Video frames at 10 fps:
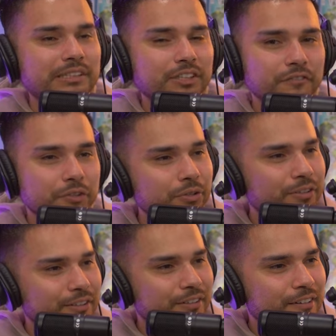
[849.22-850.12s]
still full.
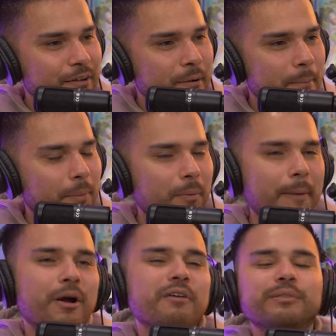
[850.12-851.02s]
Yeah. But my
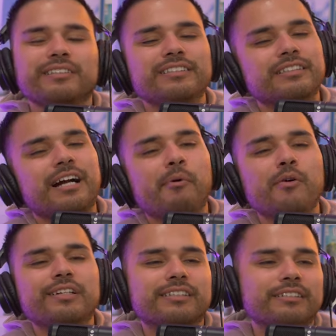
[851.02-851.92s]
problem is I'm
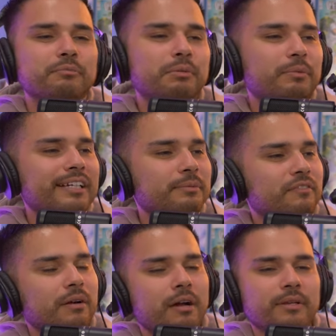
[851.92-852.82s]
always like when people ask me
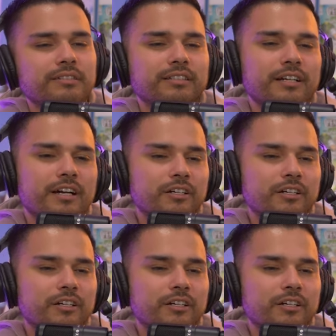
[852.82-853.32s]
if I'm hungry, I like,